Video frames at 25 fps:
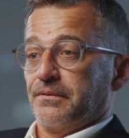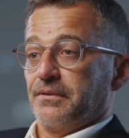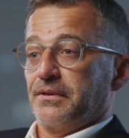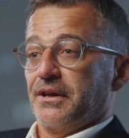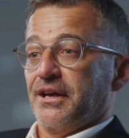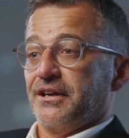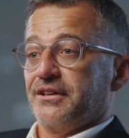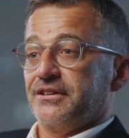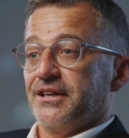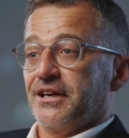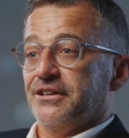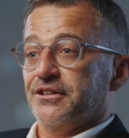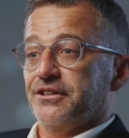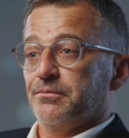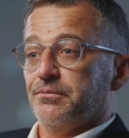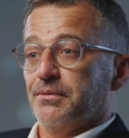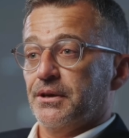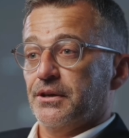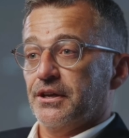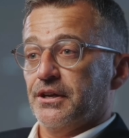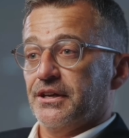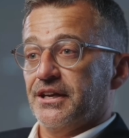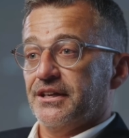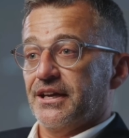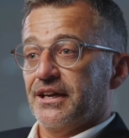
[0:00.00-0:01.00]

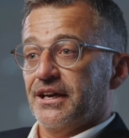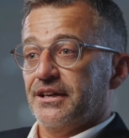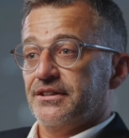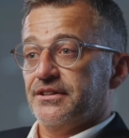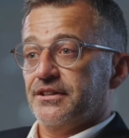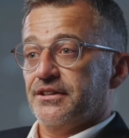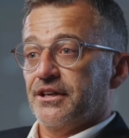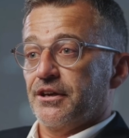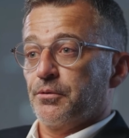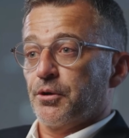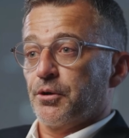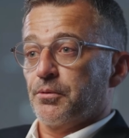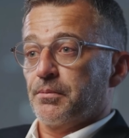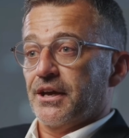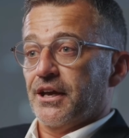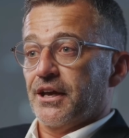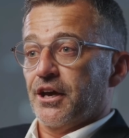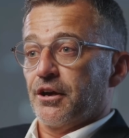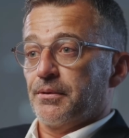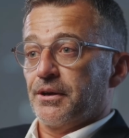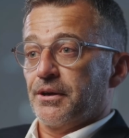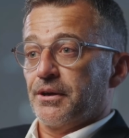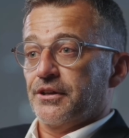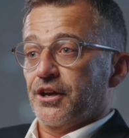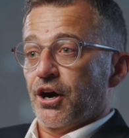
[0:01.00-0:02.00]
Accessibility testing will
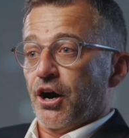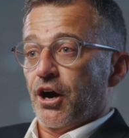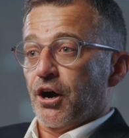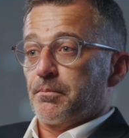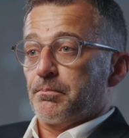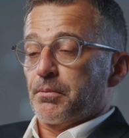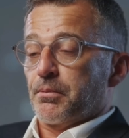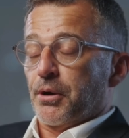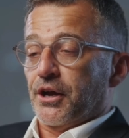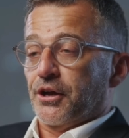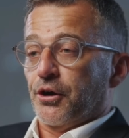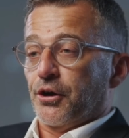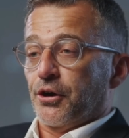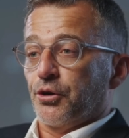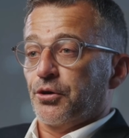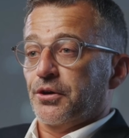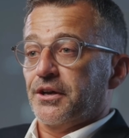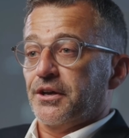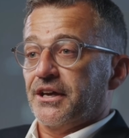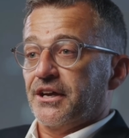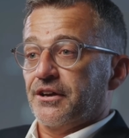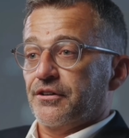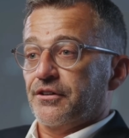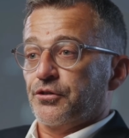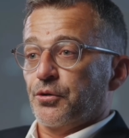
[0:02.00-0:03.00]
become a top
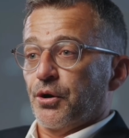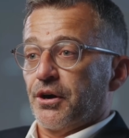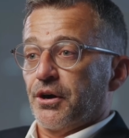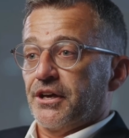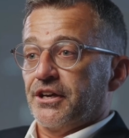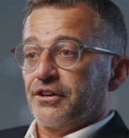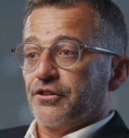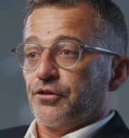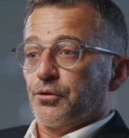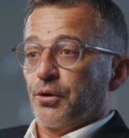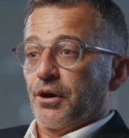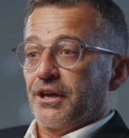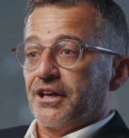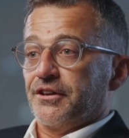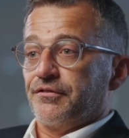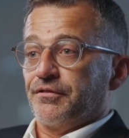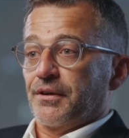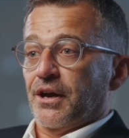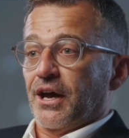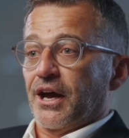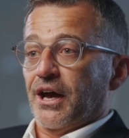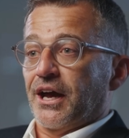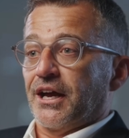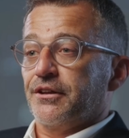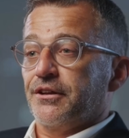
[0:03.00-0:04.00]
priority in
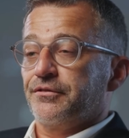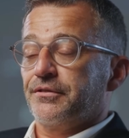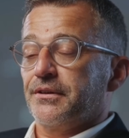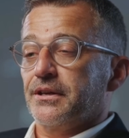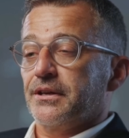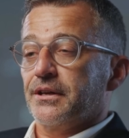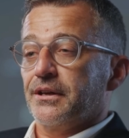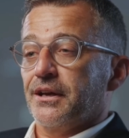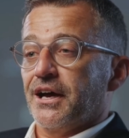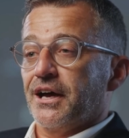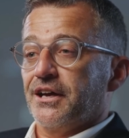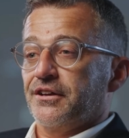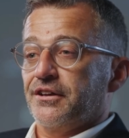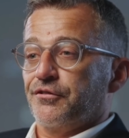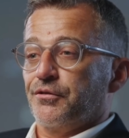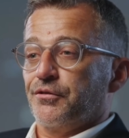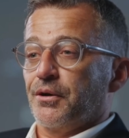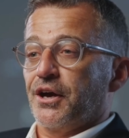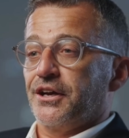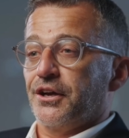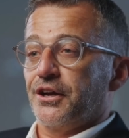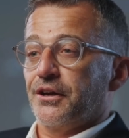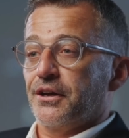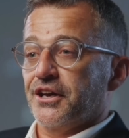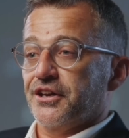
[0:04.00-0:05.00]
2025 as
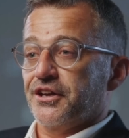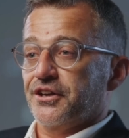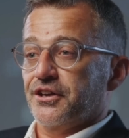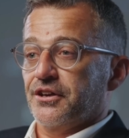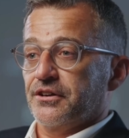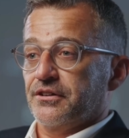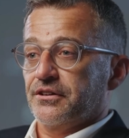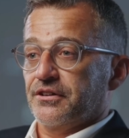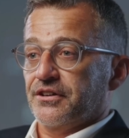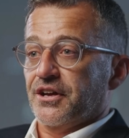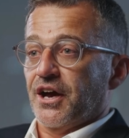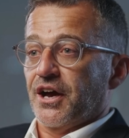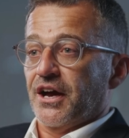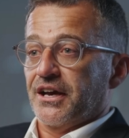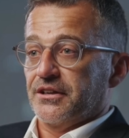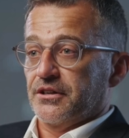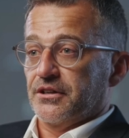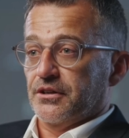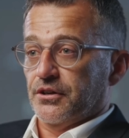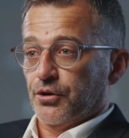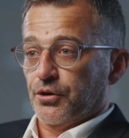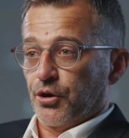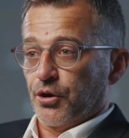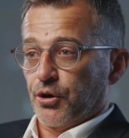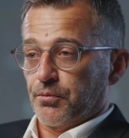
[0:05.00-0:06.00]
regulations
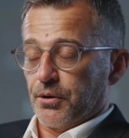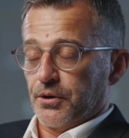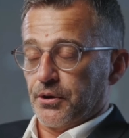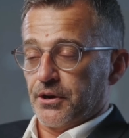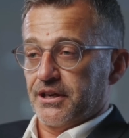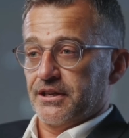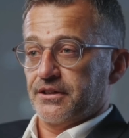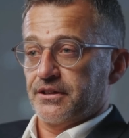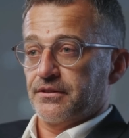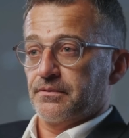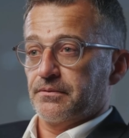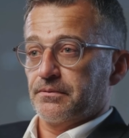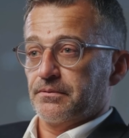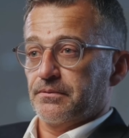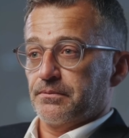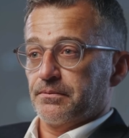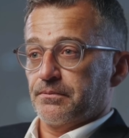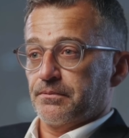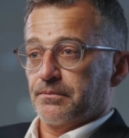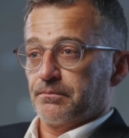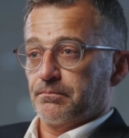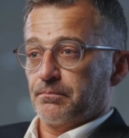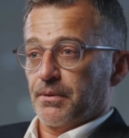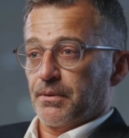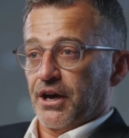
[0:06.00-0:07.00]
tighten globally.
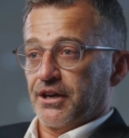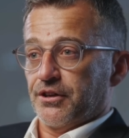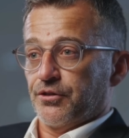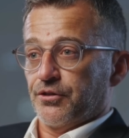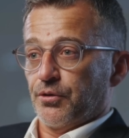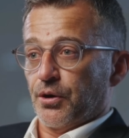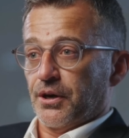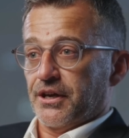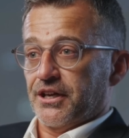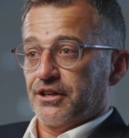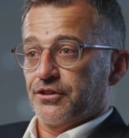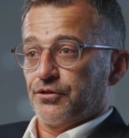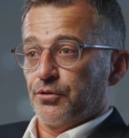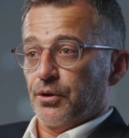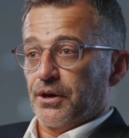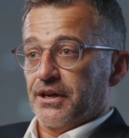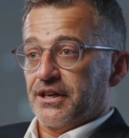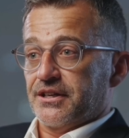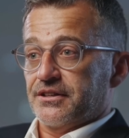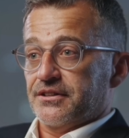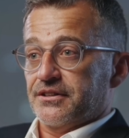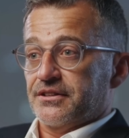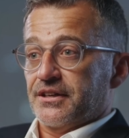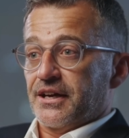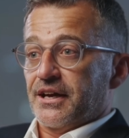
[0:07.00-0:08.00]
By
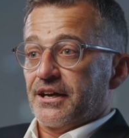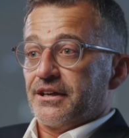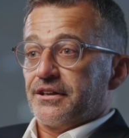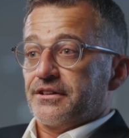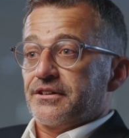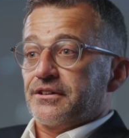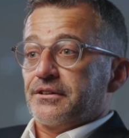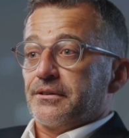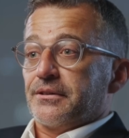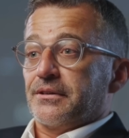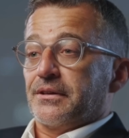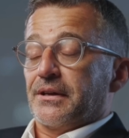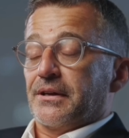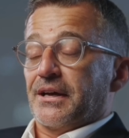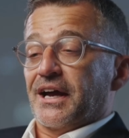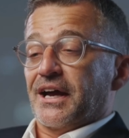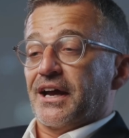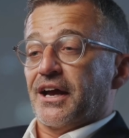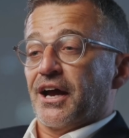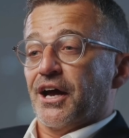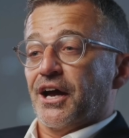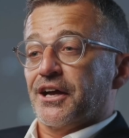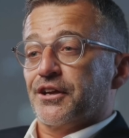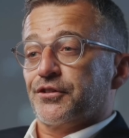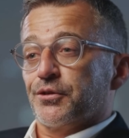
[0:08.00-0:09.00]
2026,
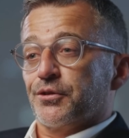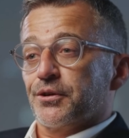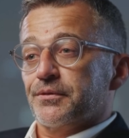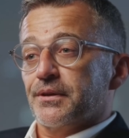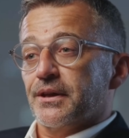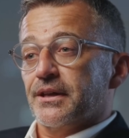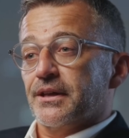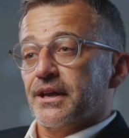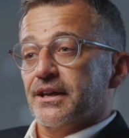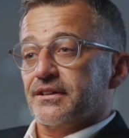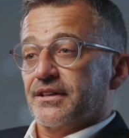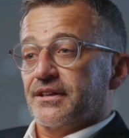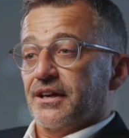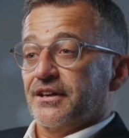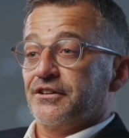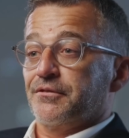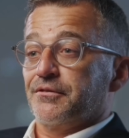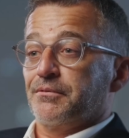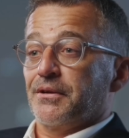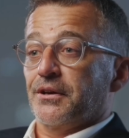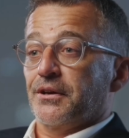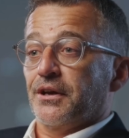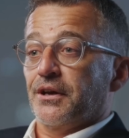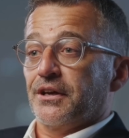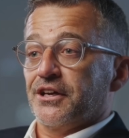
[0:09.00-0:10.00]
AI driven
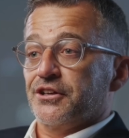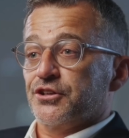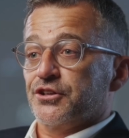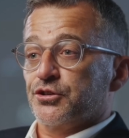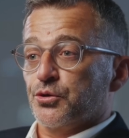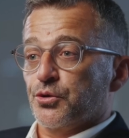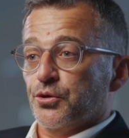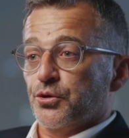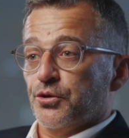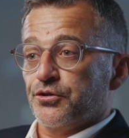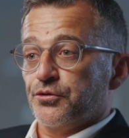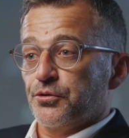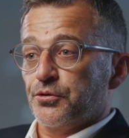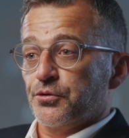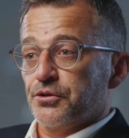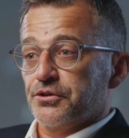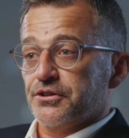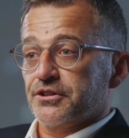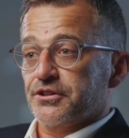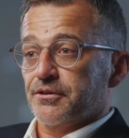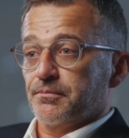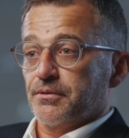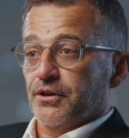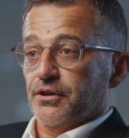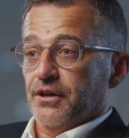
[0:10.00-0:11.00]
accessibility tools will
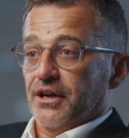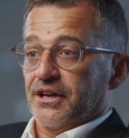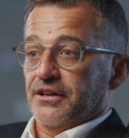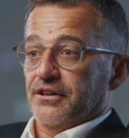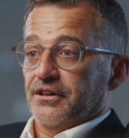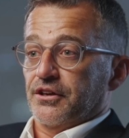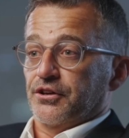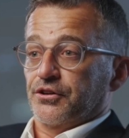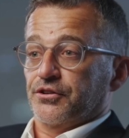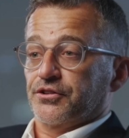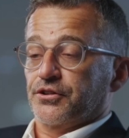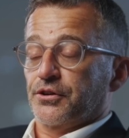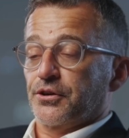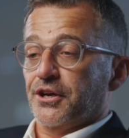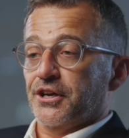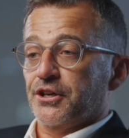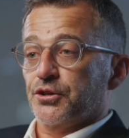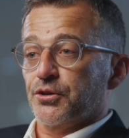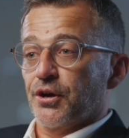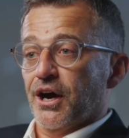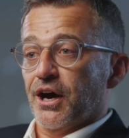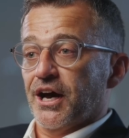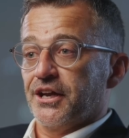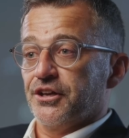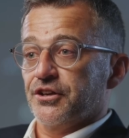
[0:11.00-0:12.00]
simulate user
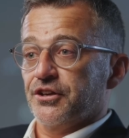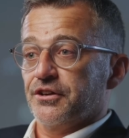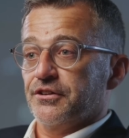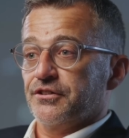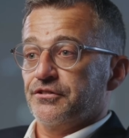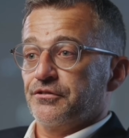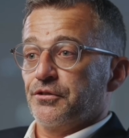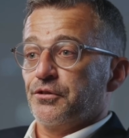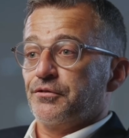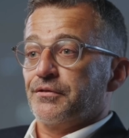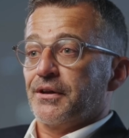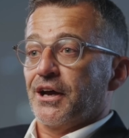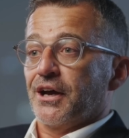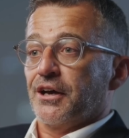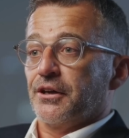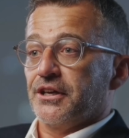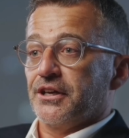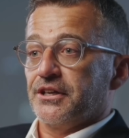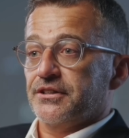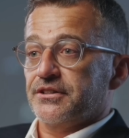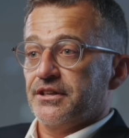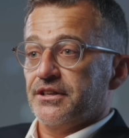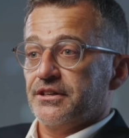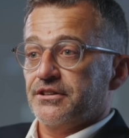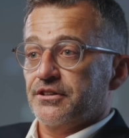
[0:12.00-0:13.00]
interactions for
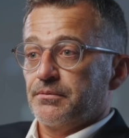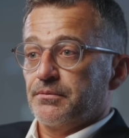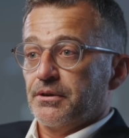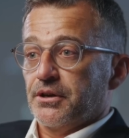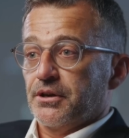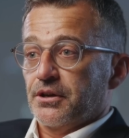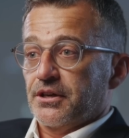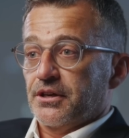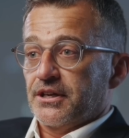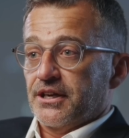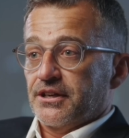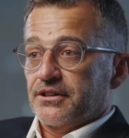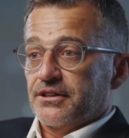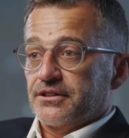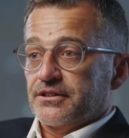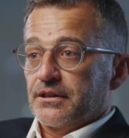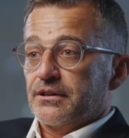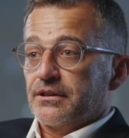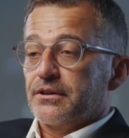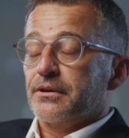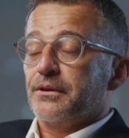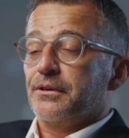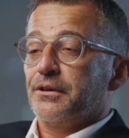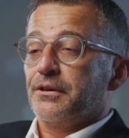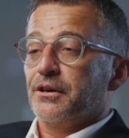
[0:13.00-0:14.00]
various disabilities,
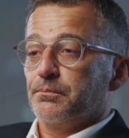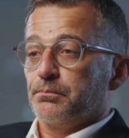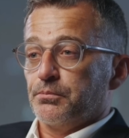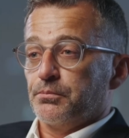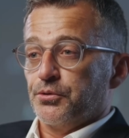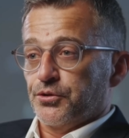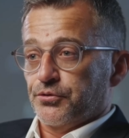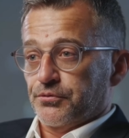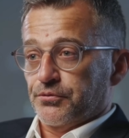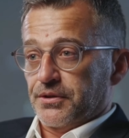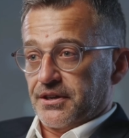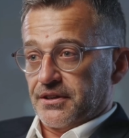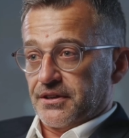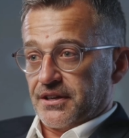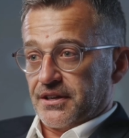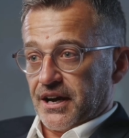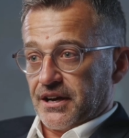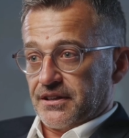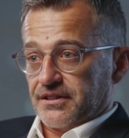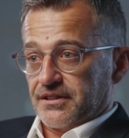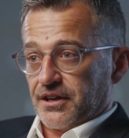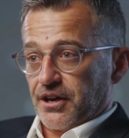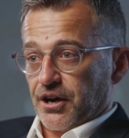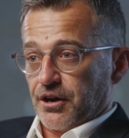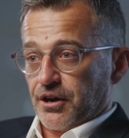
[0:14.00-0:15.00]
improving
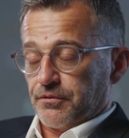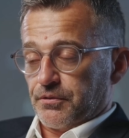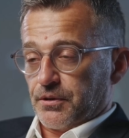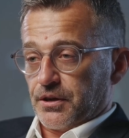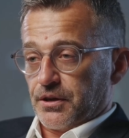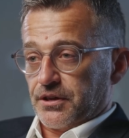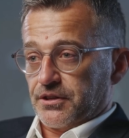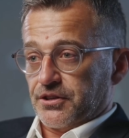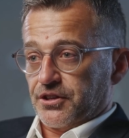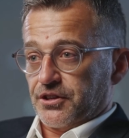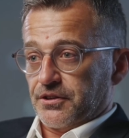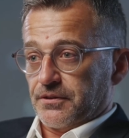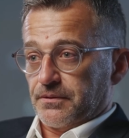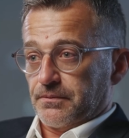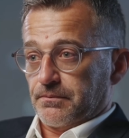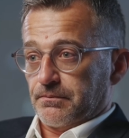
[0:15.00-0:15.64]
test coverage.